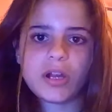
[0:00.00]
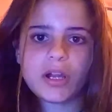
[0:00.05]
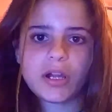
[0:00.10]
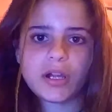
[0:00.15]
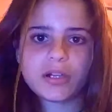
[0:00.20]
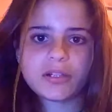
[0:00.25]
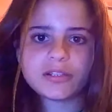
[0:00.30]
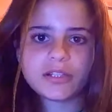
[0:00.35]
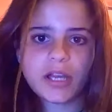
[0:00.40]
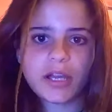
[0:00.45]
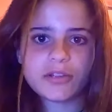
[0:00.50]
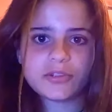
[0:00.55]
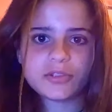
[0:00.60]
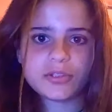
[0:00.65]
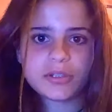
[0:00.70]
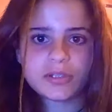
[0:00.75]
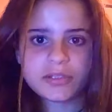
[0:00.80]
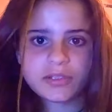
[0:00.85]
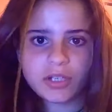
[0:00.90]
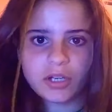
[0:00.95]
and as you
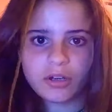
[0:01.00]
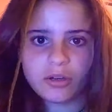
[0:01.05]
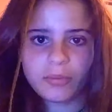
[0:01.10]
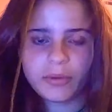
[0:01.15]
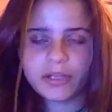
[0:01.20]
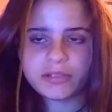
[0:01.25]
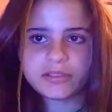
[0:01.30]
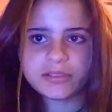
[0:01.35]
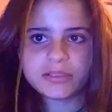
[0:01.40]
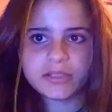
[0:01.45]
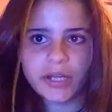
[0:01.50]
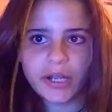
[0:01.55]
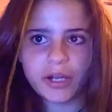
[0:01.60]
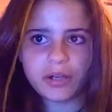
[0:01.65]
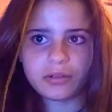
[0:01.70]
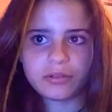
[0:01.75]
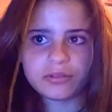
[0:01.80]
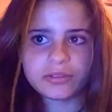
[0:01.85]
can tell by the title,